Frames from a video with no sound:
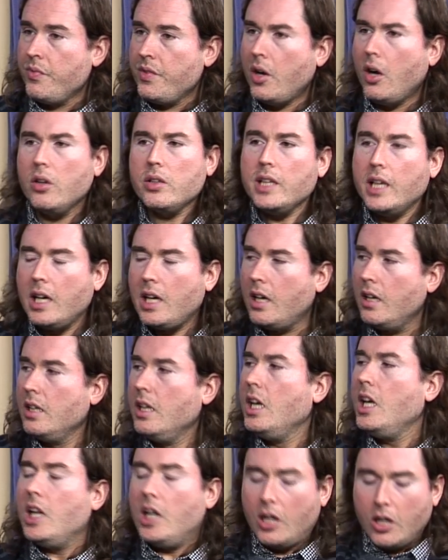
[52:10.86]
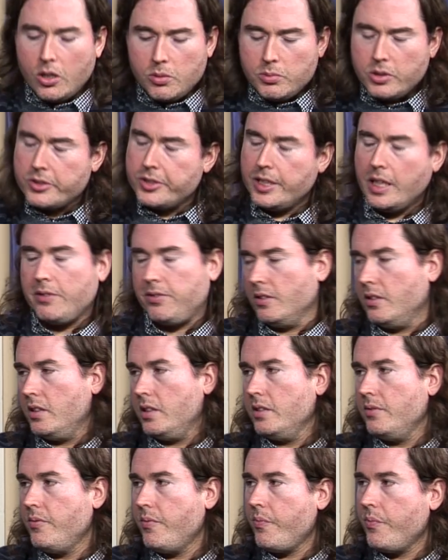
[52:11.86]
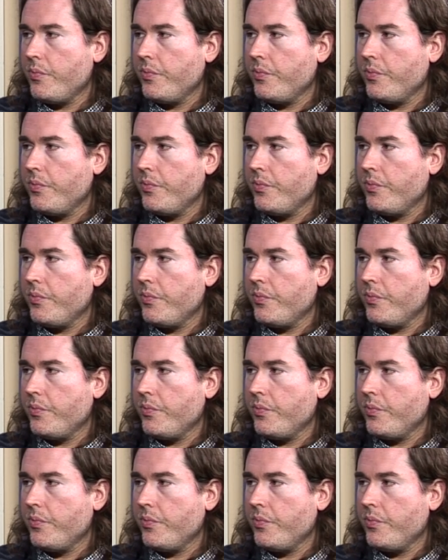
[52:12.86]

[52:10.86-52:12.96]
Oh, can the Celtics be the Eastern